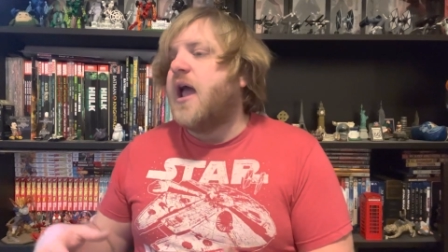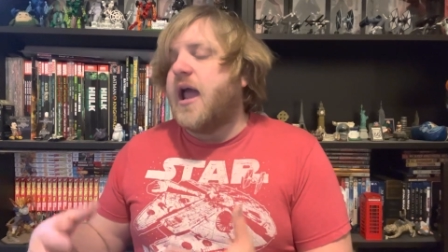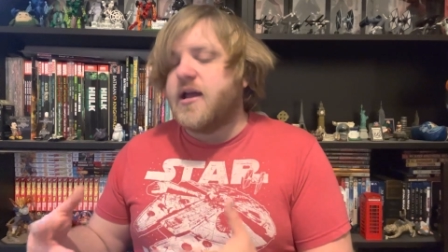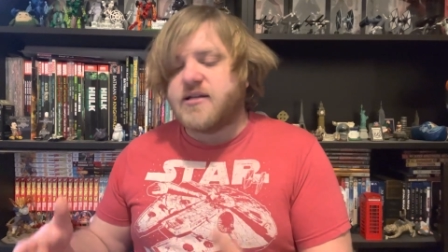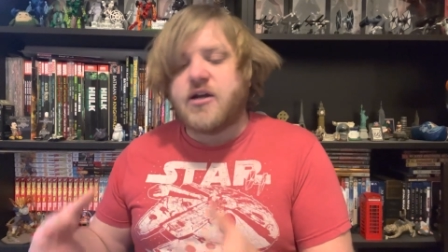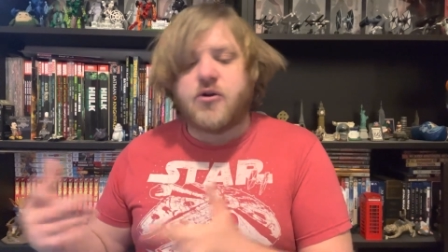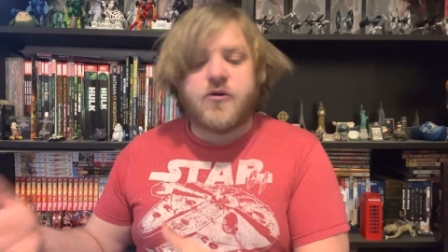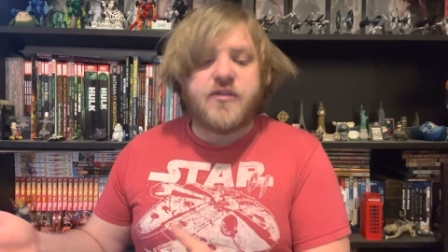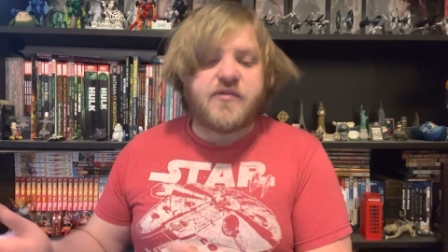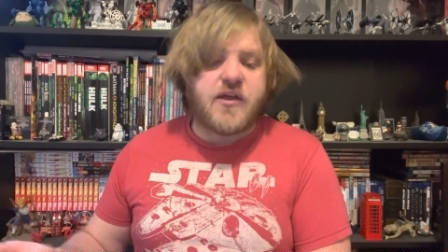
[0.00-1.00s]
And I
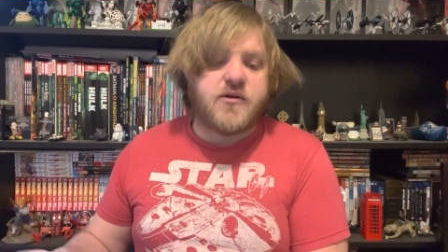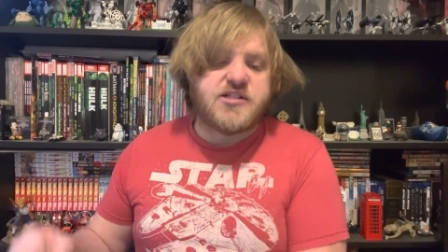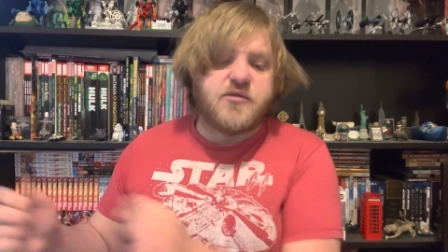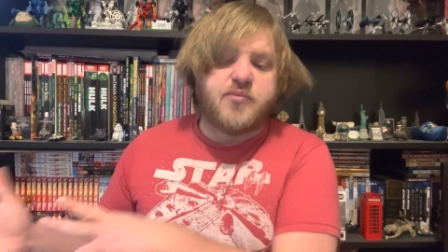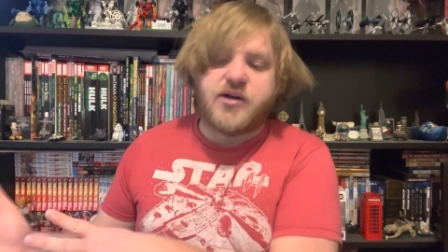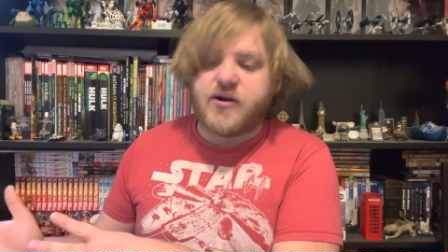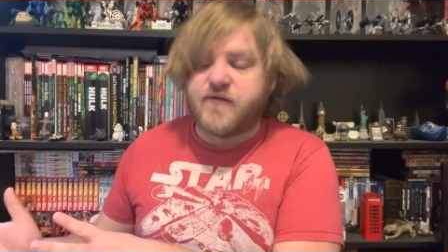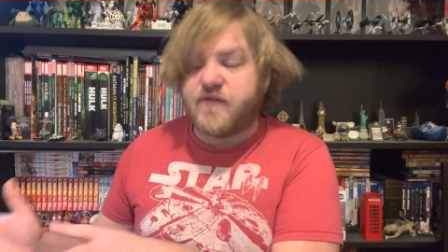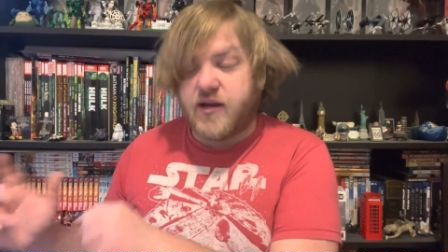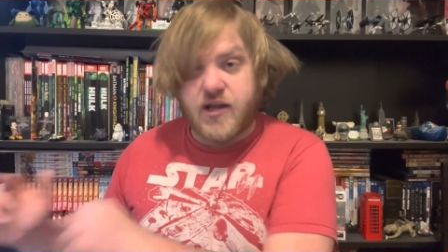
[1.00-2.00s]
heard that they also put out a
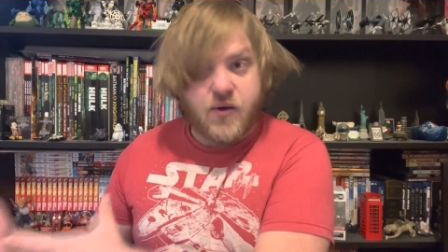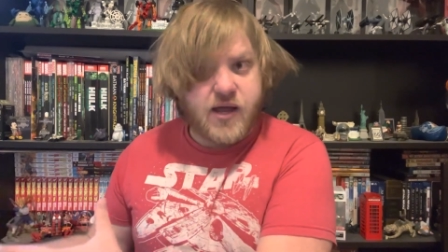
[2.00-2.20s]
video.